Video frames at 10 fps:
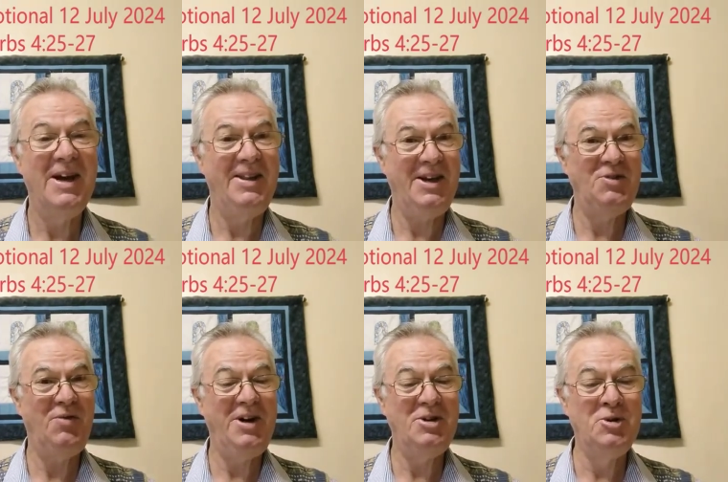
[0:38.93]
That's
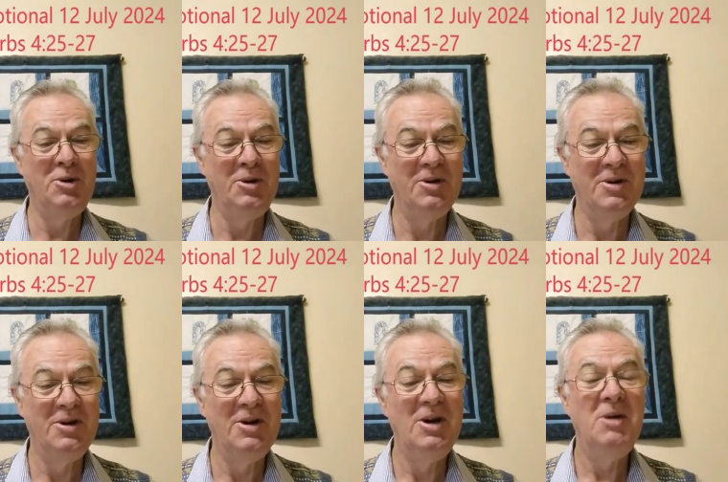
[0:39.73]
very true,
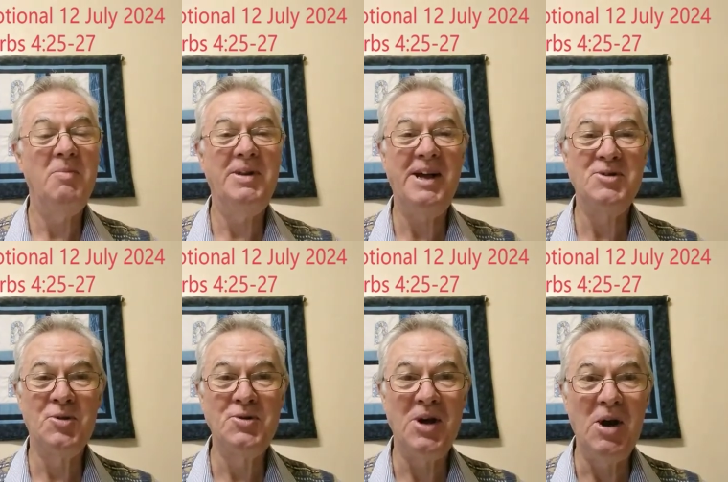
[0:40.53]
but that's
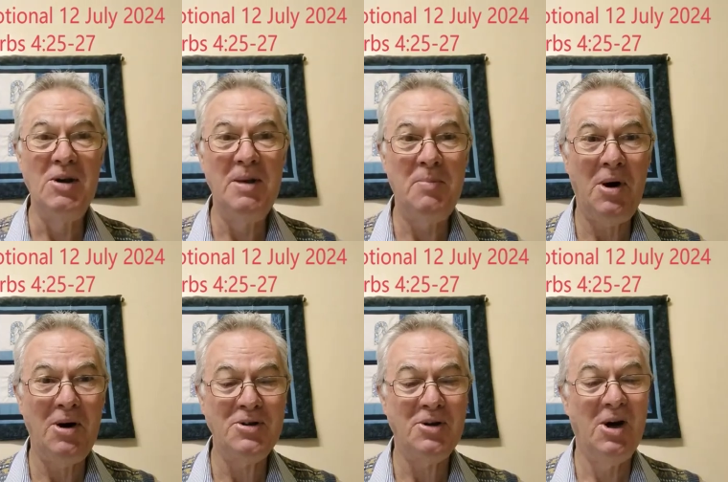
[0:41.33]
also only
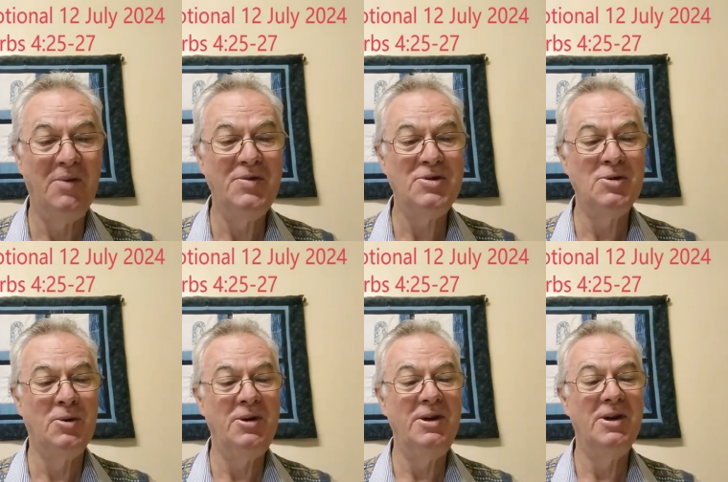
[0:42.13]
part of the
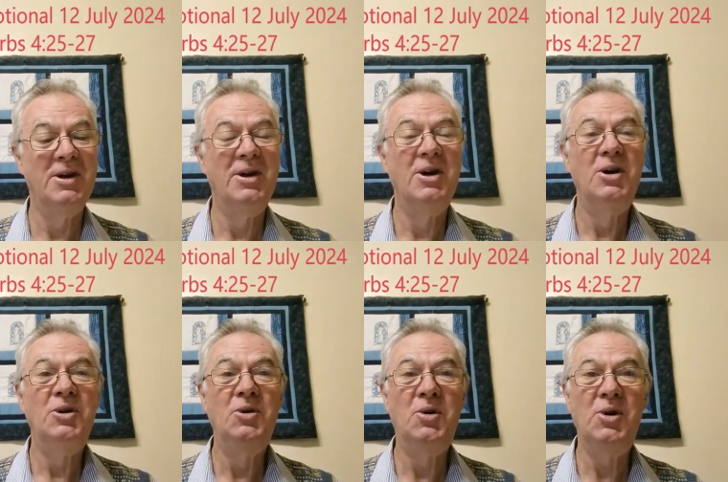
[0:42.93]
story.
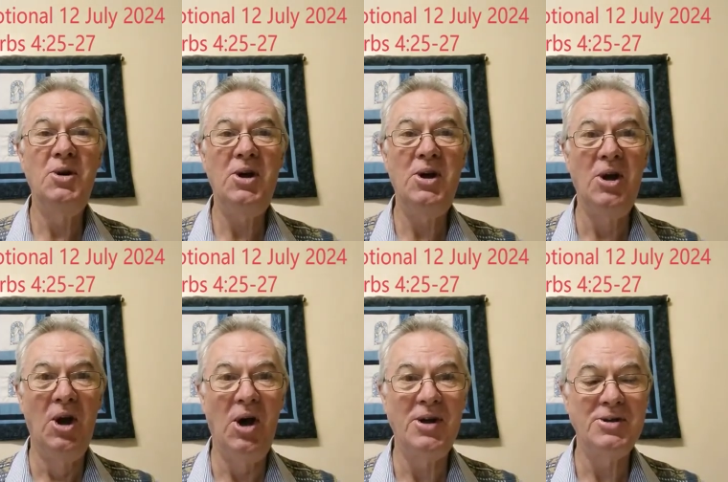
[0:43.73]
You can learn a
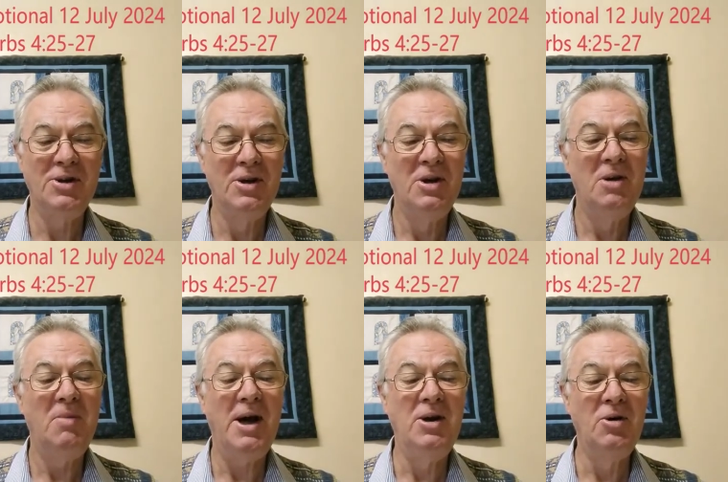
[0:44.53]
lot
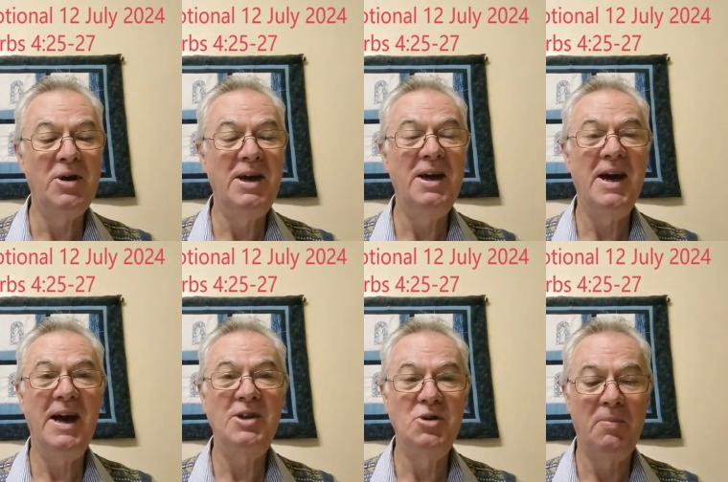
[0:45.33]
by looking
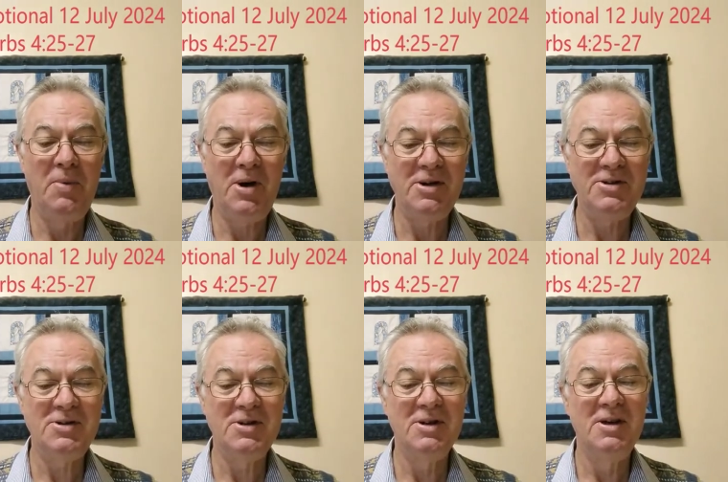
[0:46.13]
at your
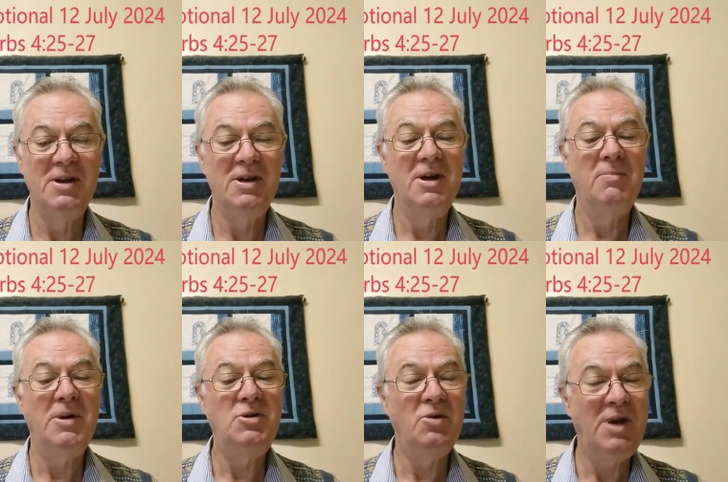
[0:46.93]
past,
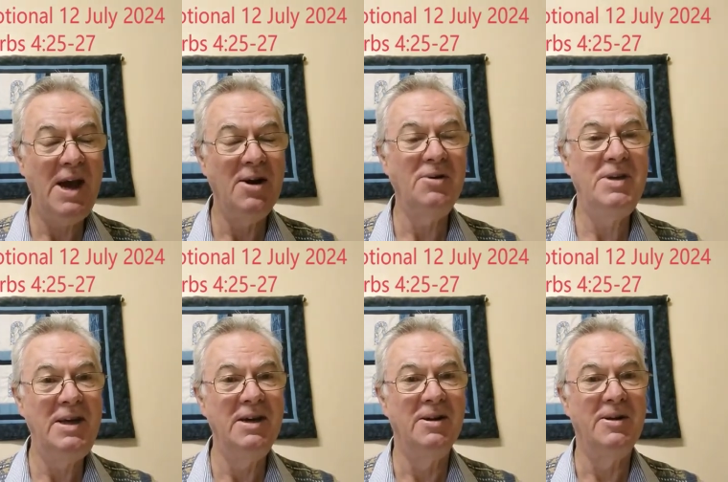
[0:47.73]
but you cannot
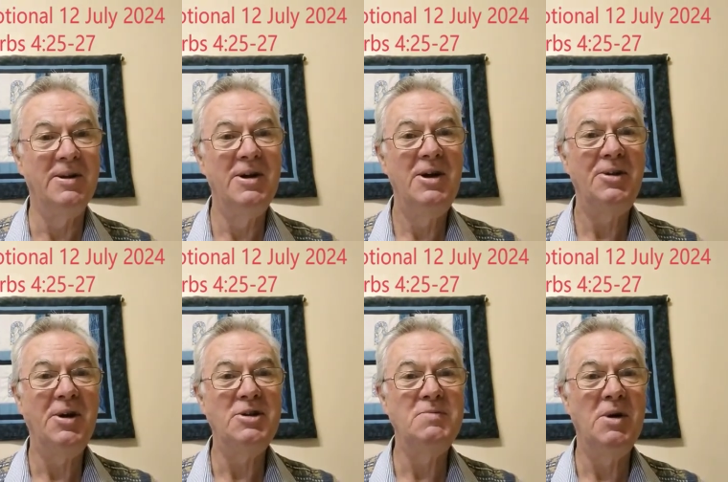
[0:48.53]
heal
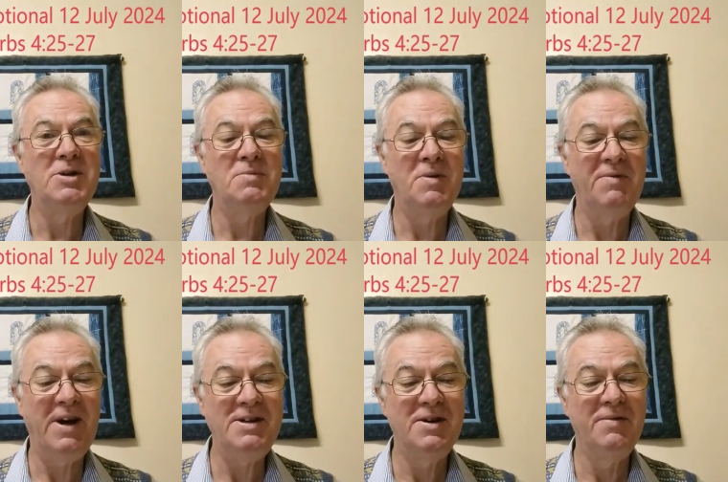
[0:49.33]
those most
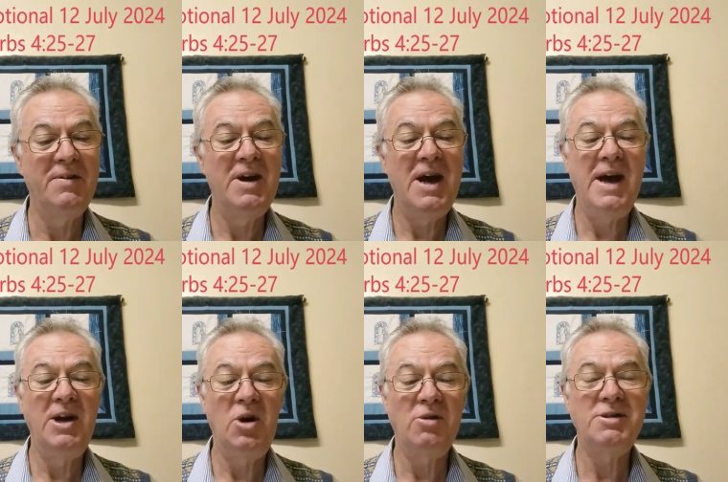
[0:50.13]
pervasive
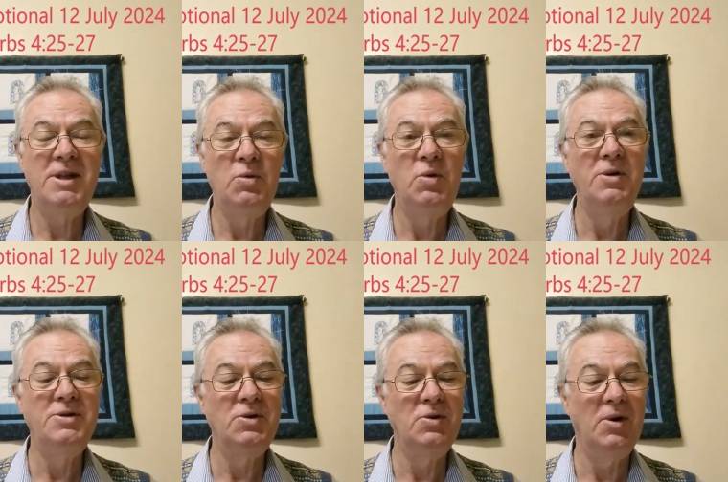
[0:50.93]
and costly
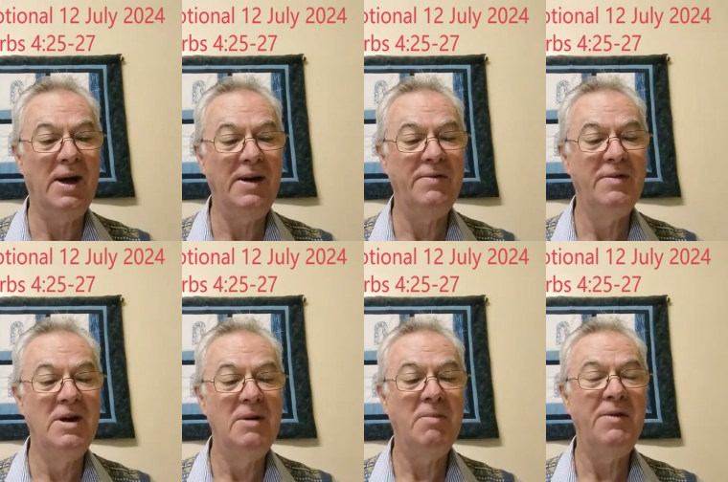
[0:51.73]
wounds in your life
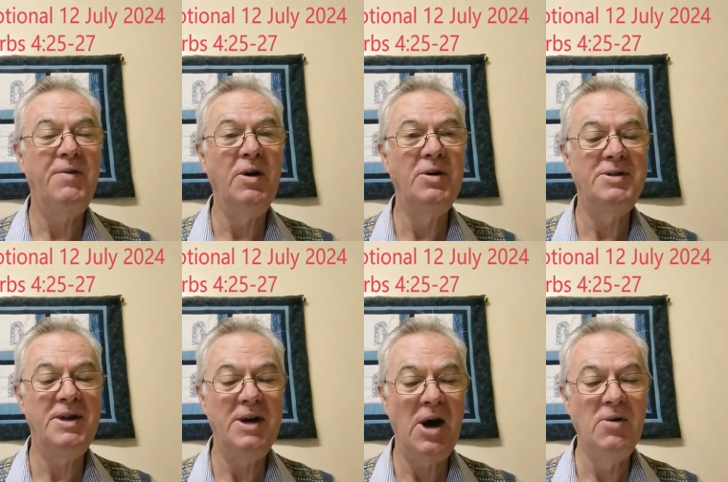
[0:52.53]
by
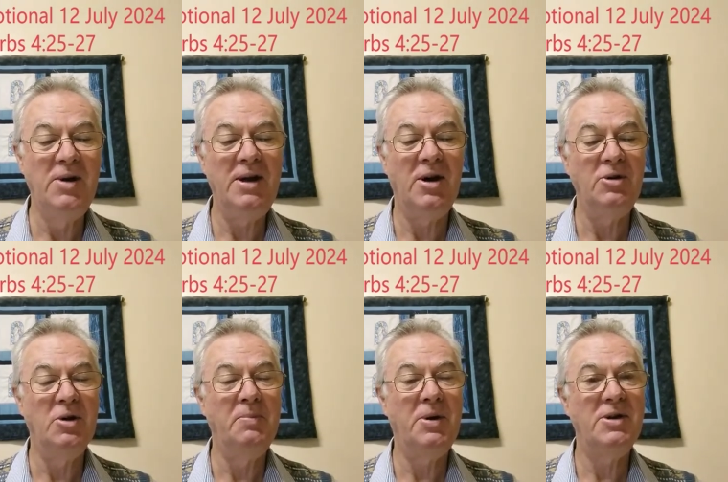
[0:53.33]
focusing only on
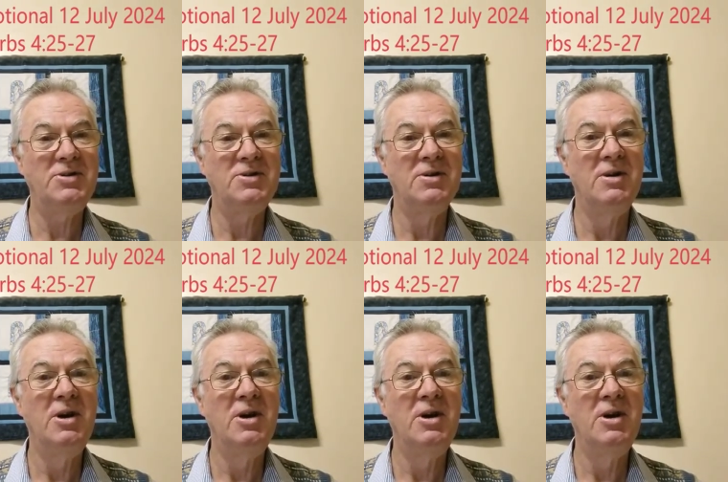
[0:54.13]
your past.